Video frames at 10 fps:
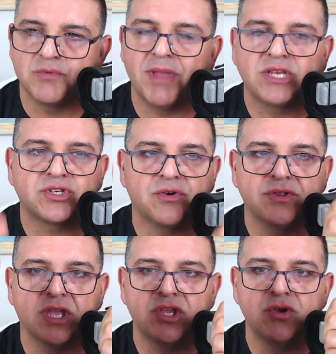Make sure
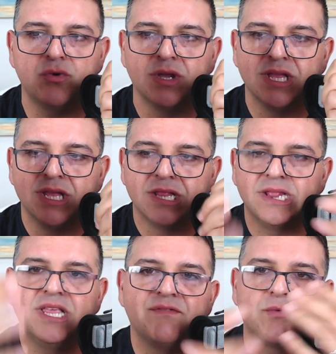that you
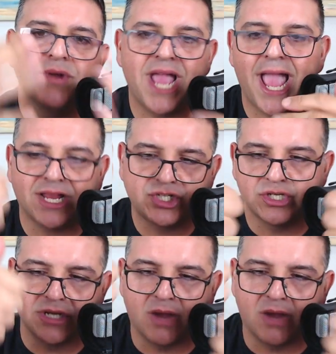leave a reaction.